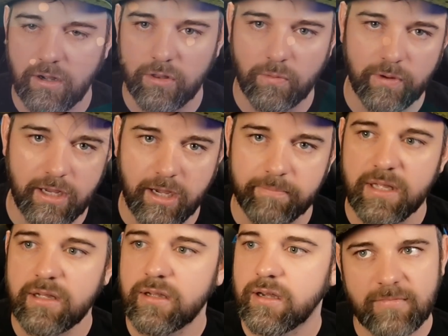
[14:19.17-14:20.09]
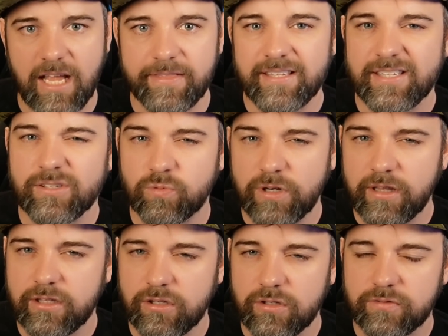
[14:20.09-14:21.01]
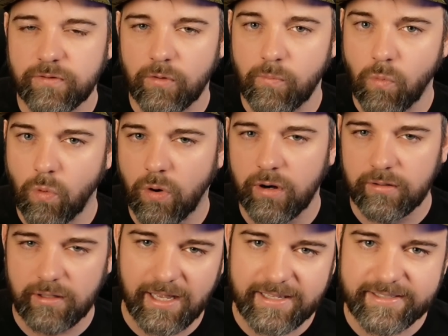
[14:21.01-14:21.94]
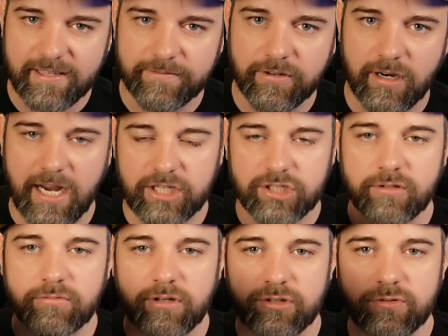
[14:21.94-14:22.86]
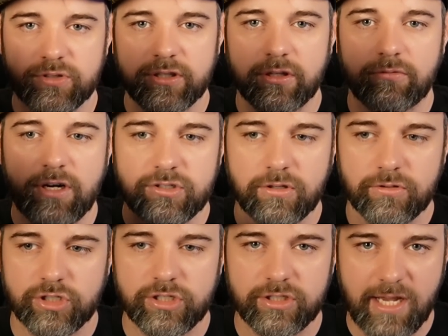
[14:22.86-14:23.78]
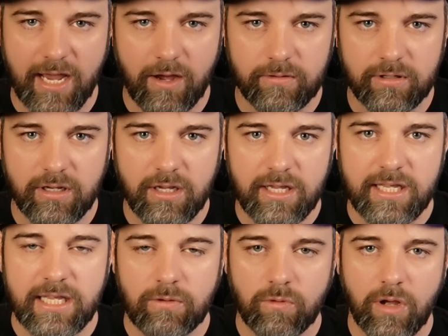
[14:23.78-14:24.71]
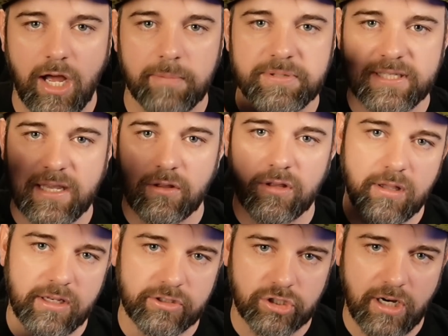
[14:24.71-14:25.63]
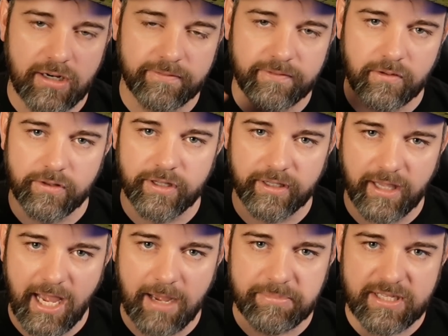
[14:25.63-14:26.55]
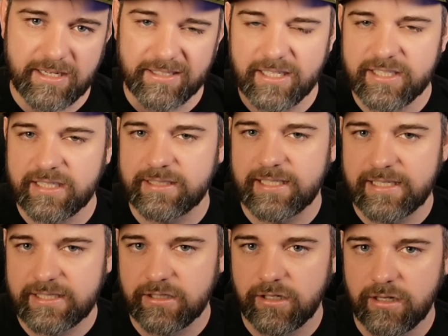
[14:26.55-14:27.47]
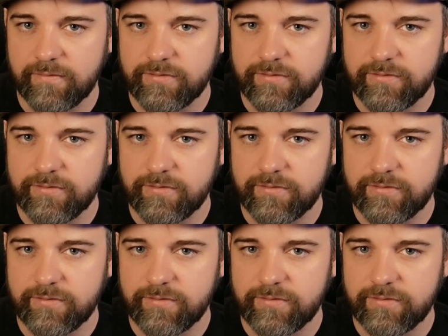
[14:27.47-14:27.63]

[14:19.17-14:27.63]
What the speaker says: the way up. And this is really useful more or less if you're actually reducing the resolution down. It will upscale it and try to fill in the gaps, and it does a decent enough